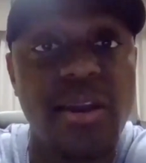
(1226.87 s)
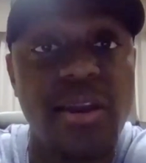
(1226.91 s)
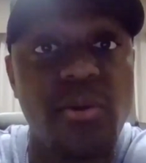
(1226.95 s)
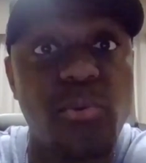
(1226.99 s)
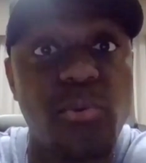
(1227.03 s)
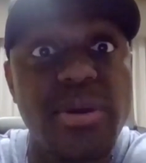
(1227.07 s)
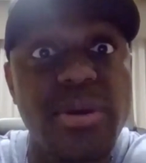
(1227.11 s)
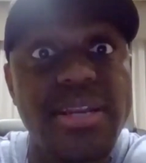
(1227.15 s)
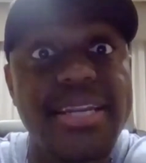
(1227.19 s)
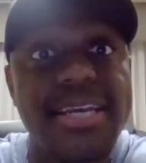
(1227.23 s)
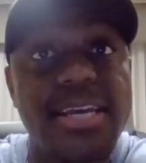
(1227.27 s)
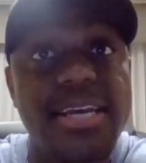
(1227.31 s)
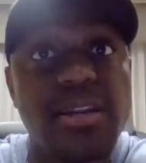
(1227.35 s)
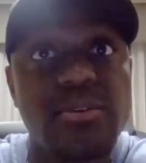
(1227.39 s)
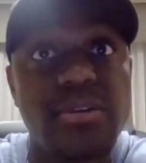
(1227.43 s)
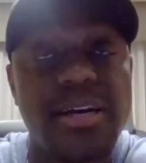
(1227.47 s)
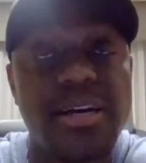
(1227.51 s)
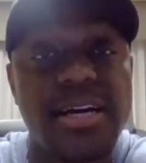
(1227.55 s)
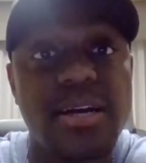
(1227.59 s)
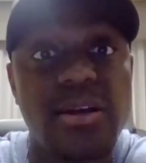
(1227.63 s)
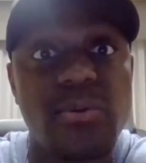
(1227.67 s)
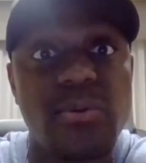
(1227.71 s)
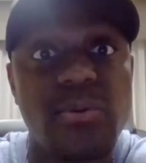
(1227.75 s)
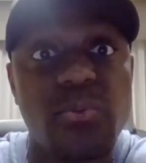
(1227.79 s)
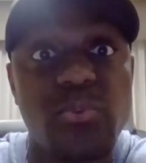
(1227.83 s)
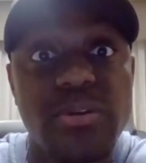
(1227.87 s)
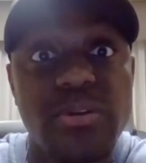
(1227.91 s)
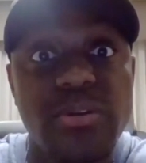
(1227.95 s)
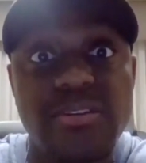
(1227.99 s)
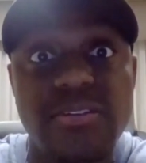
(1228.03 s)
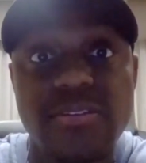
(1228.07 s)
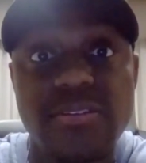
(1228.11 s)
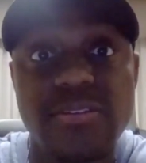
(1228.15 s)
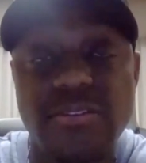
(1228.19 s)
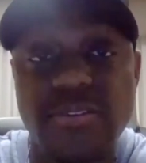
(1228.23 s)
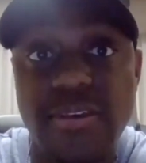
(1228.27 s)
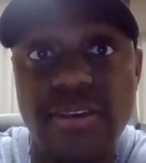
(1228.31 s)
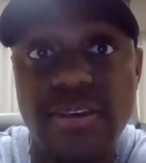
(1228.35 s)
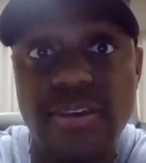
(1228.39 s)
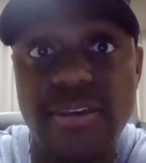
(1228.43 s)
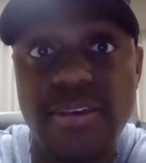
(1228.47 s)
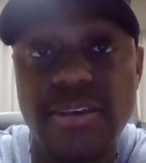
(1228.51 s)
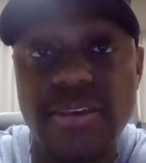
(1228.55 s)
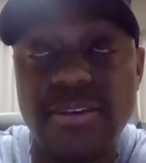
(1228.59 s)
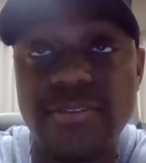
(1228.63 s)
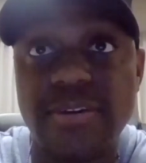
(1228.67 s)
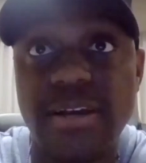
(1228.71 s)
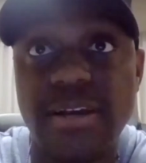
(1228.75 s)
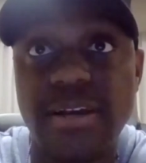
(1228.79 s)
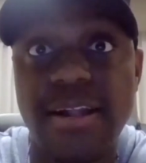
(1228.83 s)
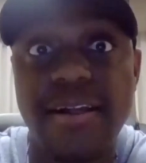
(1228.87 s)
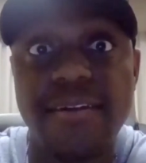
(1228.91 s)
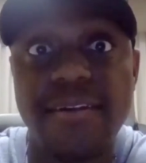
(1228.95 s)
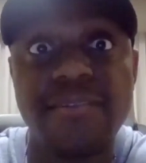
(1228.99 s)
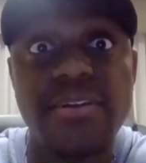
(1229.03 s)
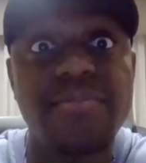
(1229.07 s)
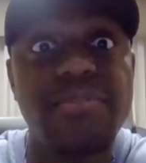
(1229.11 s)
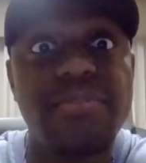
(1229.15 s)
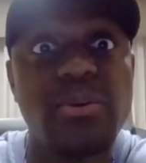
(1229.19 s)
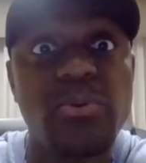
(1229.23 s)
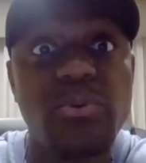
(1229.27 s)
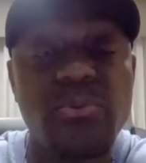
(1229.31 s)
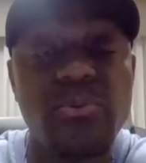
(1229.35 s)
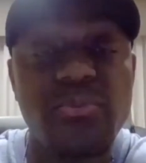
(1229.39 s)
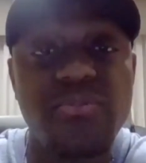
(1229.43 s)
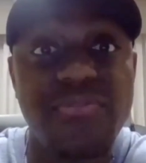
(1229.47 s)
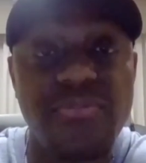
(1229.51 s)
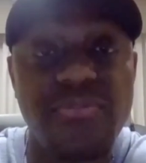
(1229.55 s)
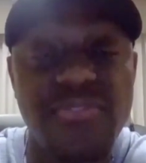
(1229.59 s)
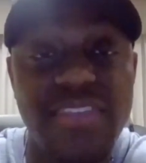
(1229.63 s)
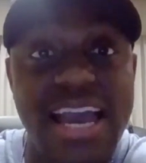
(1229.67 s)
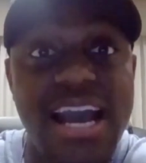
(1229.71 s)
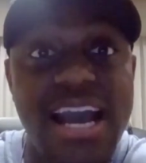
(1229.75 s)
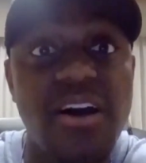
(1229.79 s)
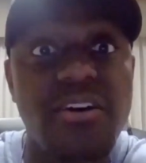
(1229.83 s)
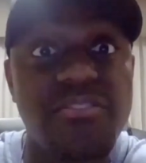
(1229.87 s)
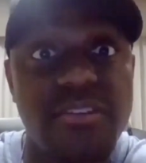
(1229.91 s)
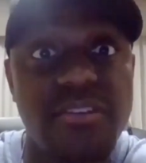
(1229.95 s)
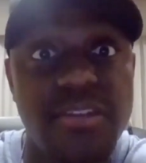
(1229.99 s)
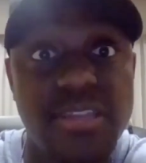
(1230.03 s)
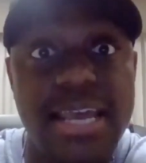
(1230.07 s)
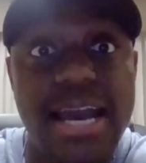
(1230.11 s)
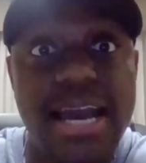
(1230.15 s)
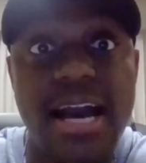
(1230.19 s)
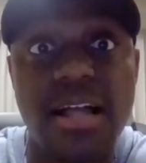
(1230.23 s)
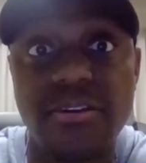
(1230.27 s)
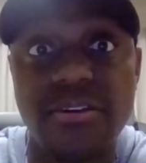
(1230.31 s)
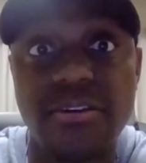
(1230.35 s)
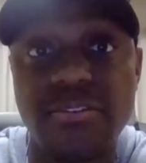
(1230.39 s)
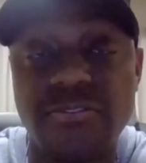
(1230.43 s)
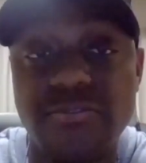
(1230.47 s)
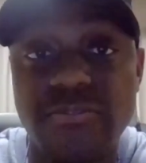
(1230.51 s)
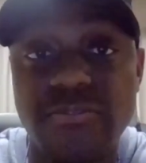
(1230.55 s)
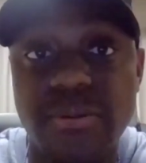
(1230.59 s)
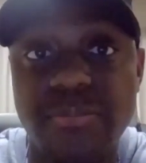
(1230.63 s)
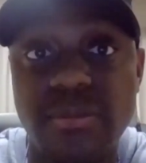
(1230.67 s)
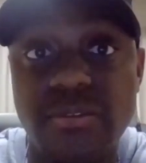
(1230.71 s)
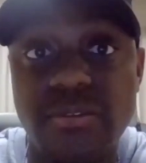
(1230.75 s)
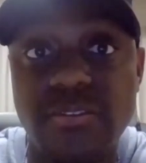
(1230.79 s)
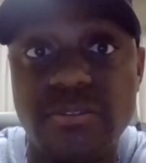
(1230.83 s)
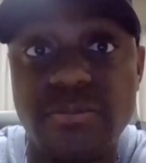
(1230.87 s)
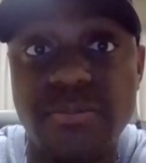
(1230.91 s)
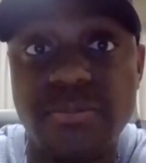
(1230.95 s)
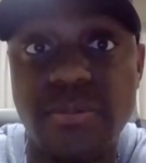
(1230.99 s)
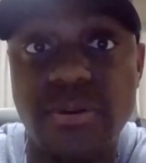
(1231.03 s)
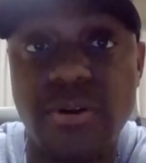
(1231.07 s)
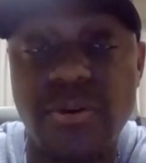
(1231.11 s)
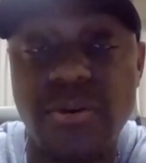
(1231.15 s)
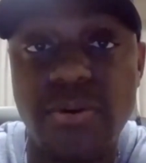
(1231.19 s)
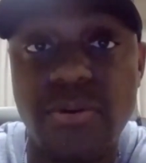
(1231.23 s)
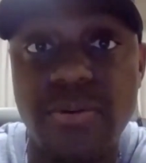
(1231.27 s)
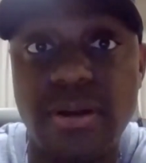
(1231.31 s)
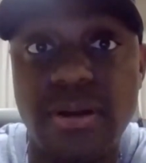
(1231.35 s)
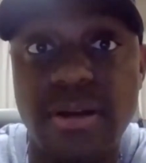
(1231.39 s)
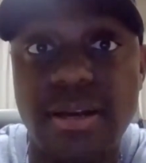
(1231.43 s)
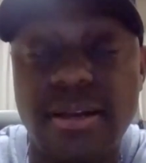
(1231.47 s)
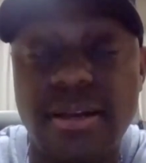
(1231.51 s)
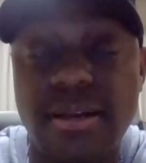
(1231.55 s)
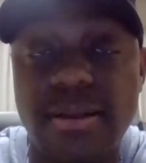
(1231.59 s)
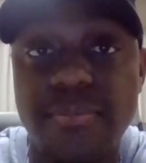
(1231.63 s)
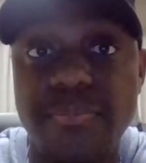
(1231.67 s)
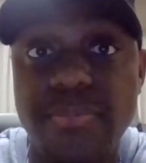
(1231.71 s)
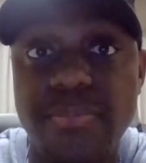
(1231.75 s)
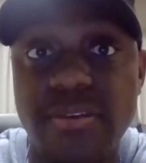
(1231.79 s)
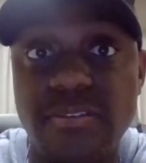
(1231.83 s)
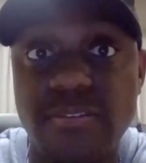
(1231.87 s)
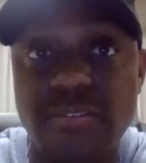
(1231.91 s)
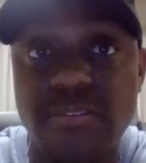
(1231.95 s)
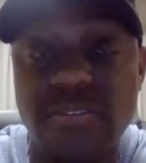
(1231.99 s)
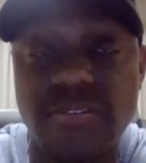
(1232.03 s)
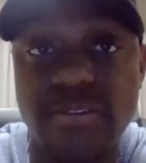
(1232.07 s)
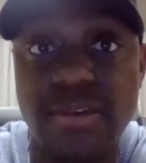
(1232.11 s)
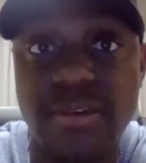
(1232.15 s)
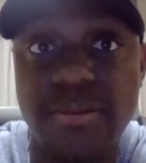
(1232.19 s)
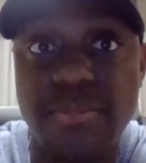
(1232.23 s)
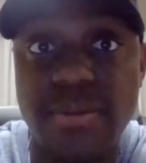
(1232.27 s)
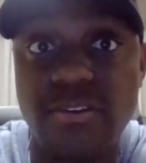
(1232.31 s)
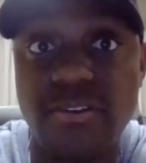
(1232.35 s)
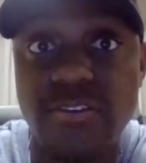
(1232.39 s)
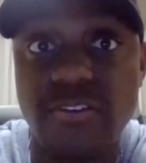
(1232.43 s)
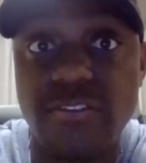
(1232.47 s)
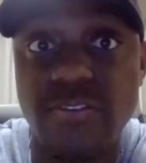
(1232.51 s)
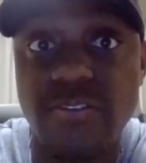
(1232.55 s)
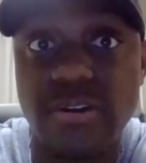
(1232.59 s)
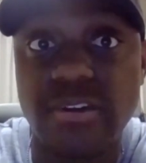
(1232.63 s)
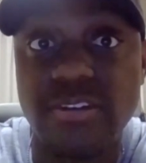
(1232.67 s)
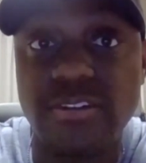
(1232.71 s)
We did receive $50,000 from the Small Business Administration.